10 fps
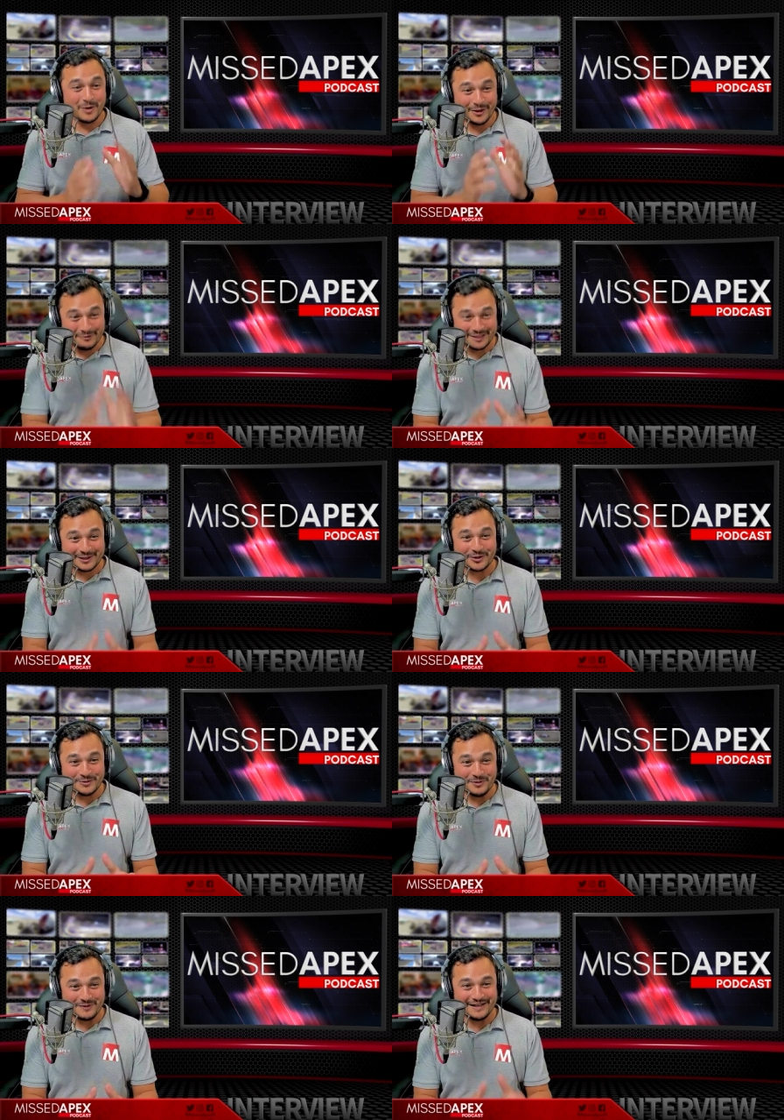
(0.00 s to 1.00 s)
Well, there is
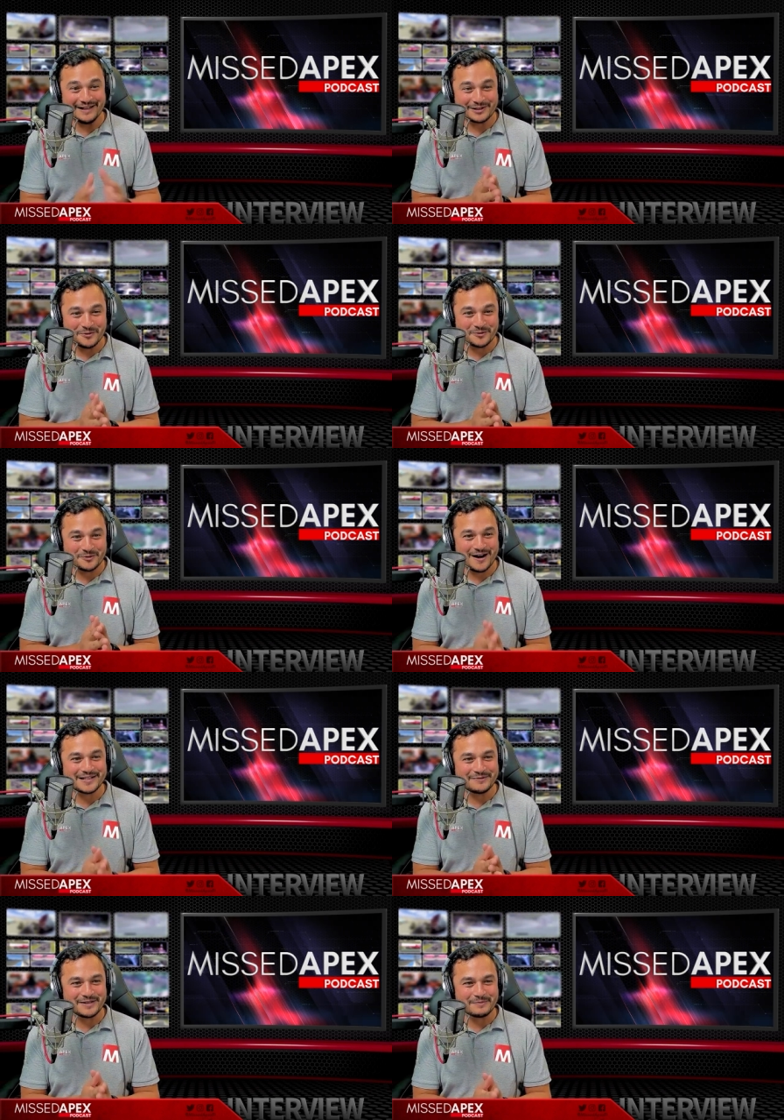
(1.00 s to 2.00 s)
such a movie. It's called
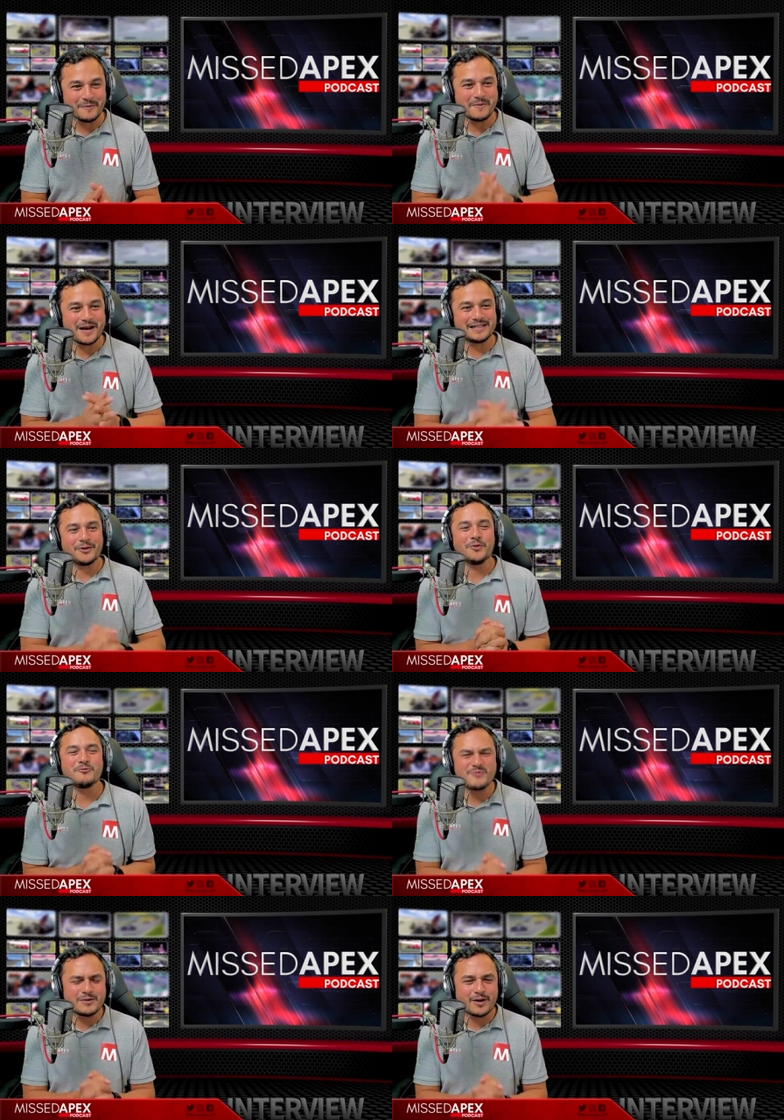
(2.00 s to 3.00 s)
Gran Turismo, based on
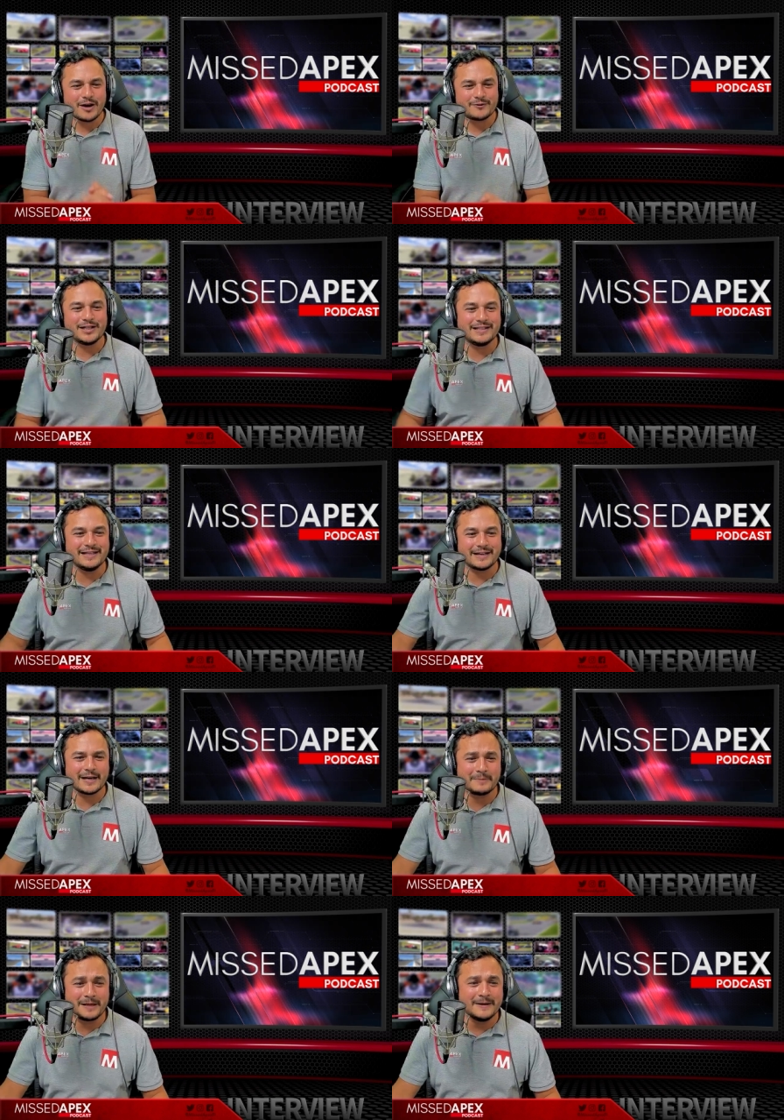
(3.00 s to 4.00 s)
the real life GT
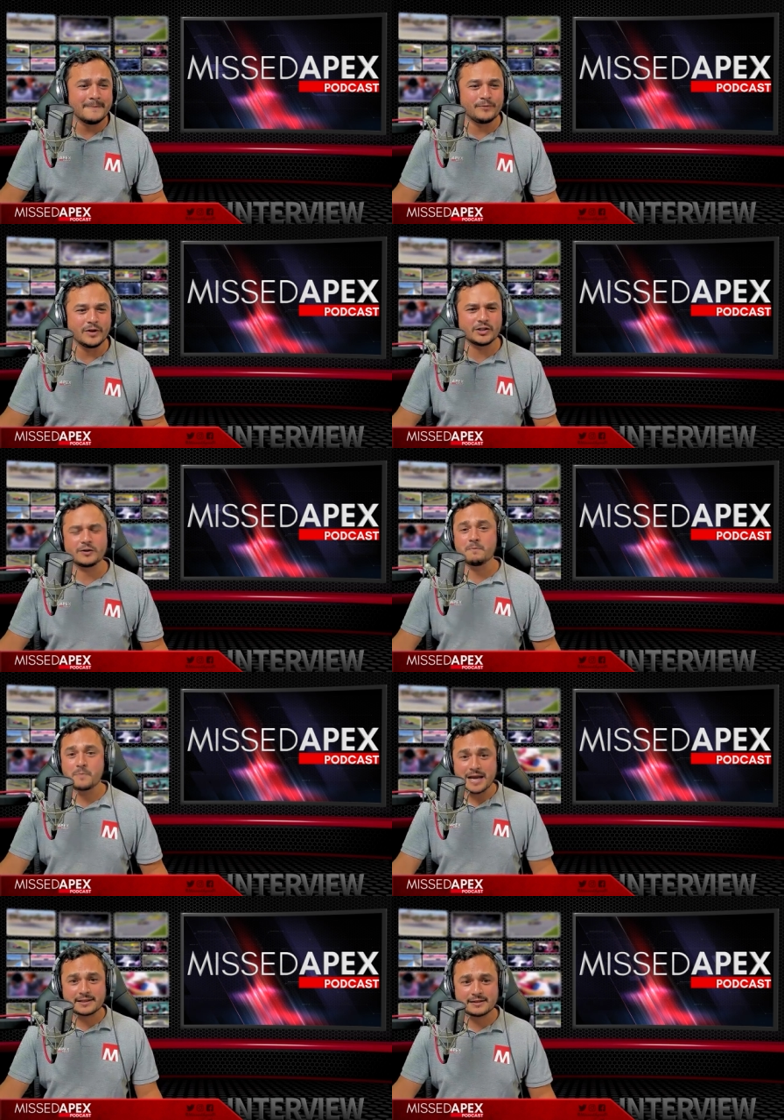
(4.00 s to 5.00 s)
Academy that took the
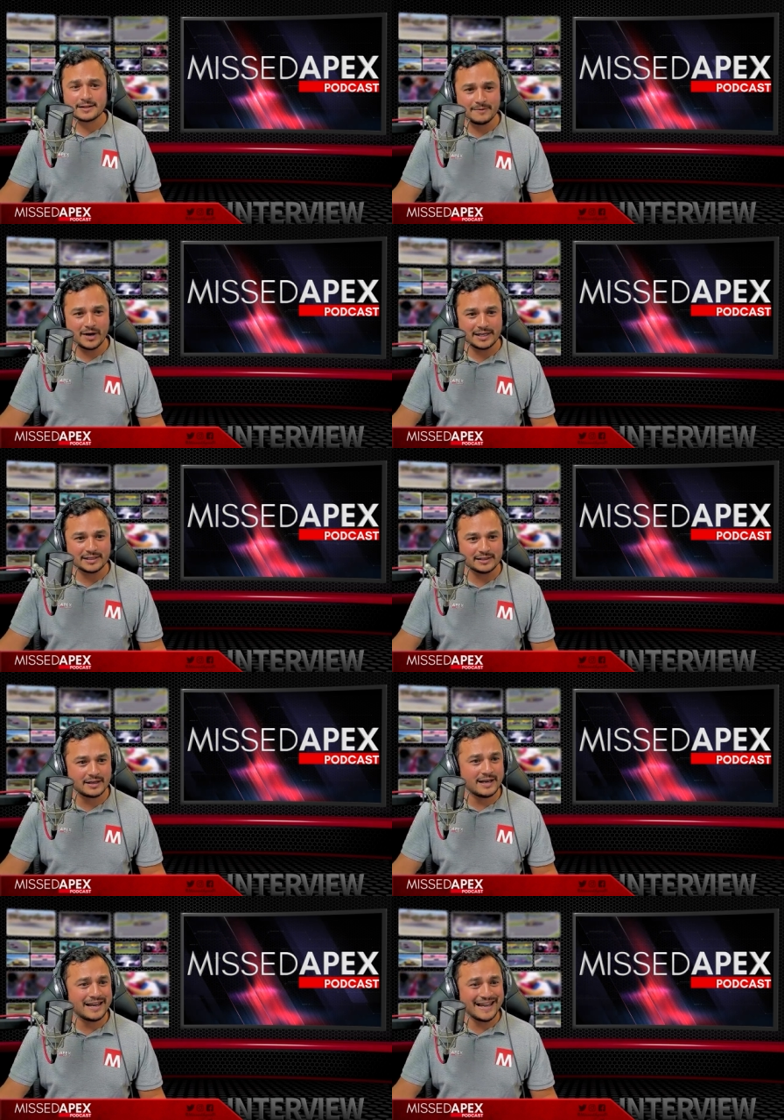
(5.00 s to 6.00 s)
best sim
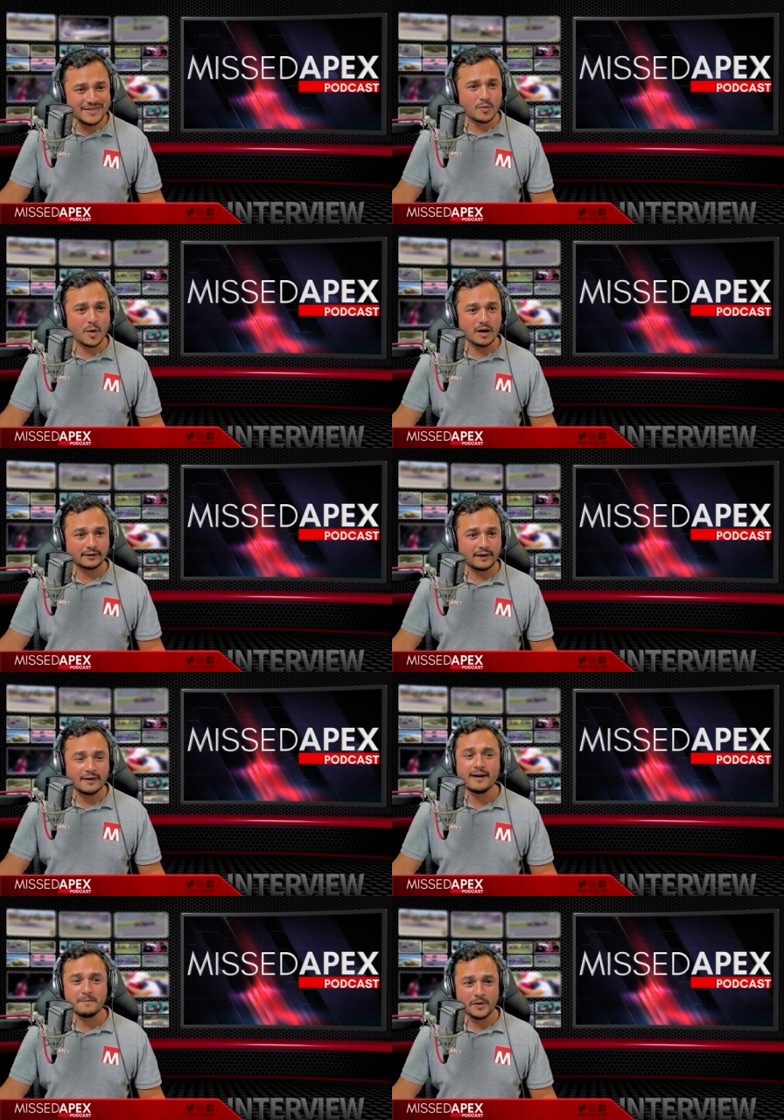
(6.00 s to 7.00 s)
racers in the world
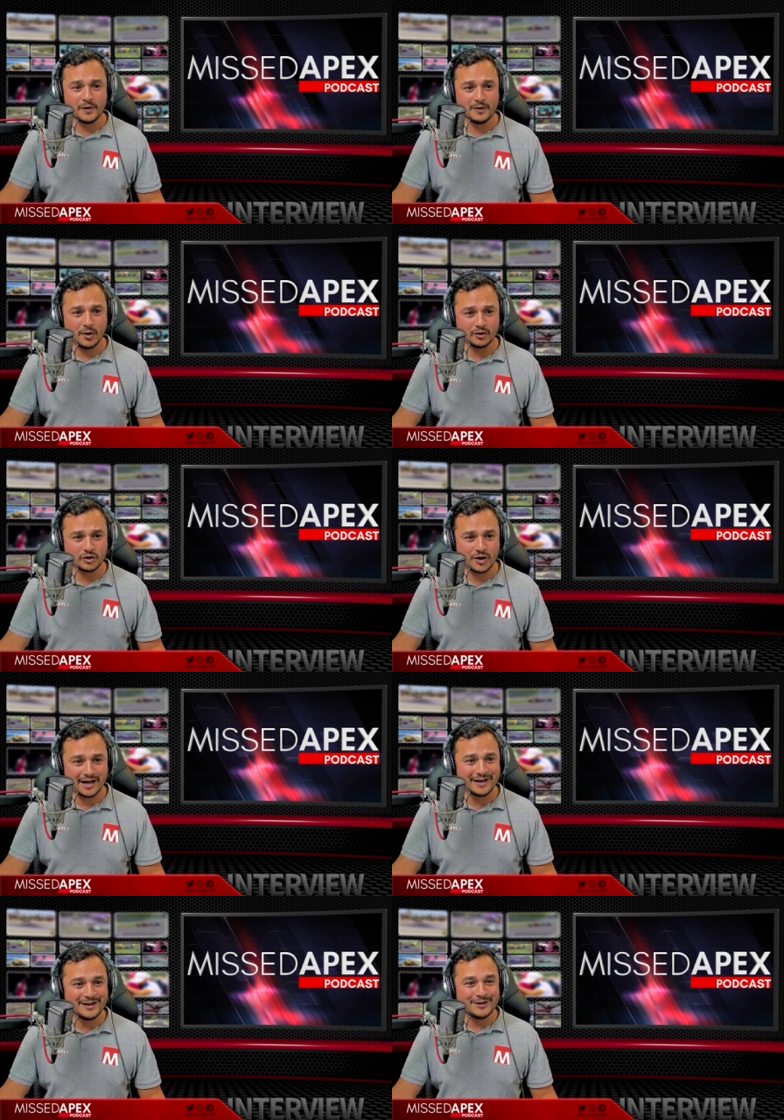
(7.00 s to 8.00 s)
and put them on
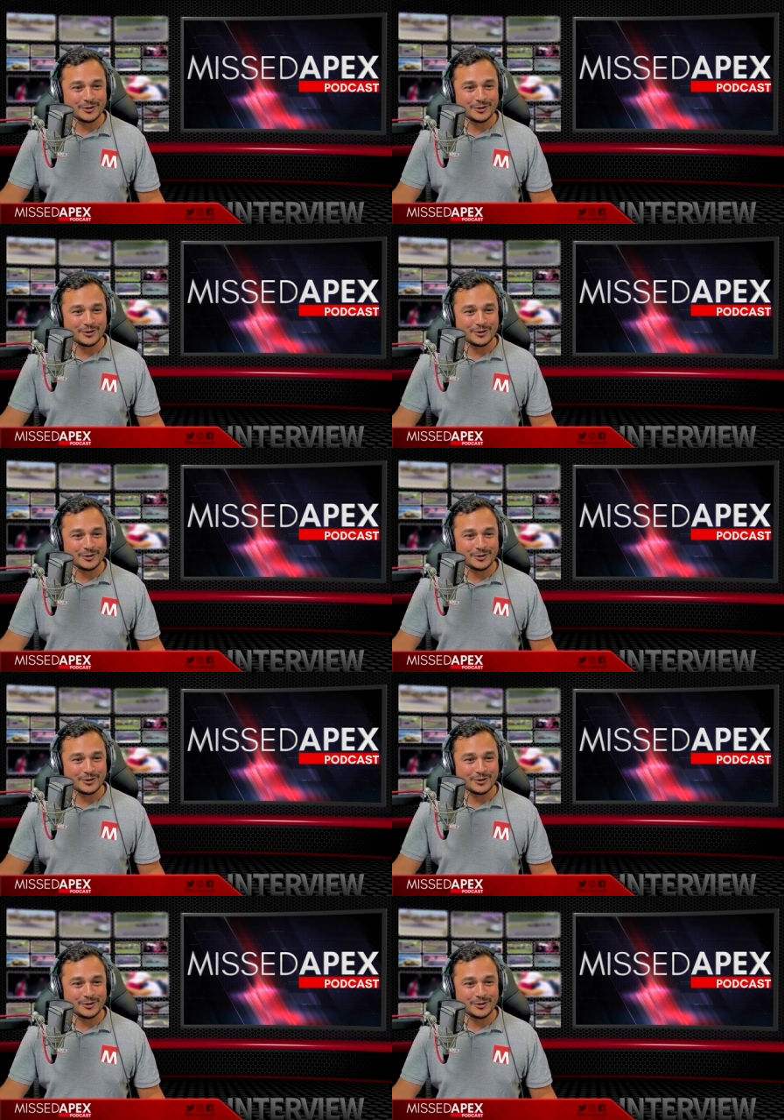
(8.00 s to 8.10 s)
track.